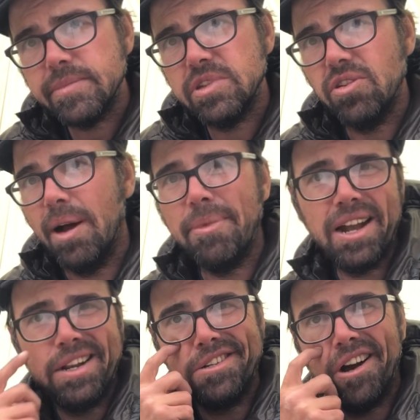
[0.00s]
So I'm
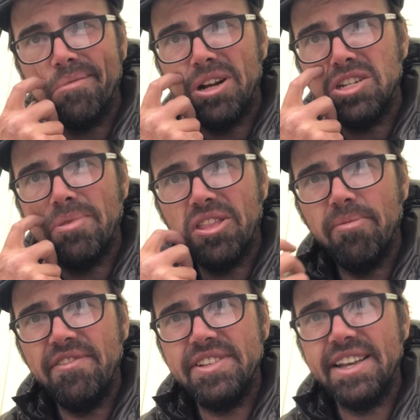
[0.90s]
not going to talk much about the
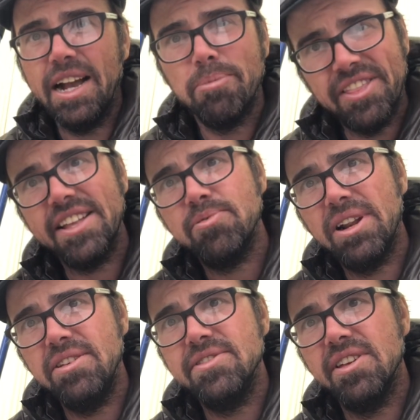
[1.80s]
bivy sack, but that's
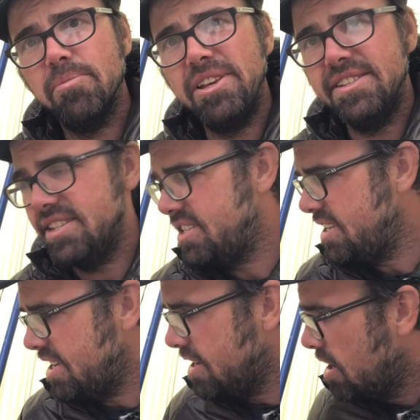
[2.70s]
what I used on the
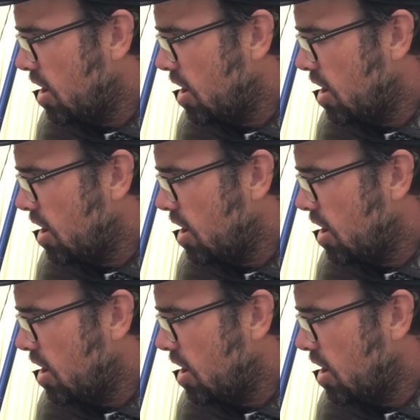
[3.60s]
PCT.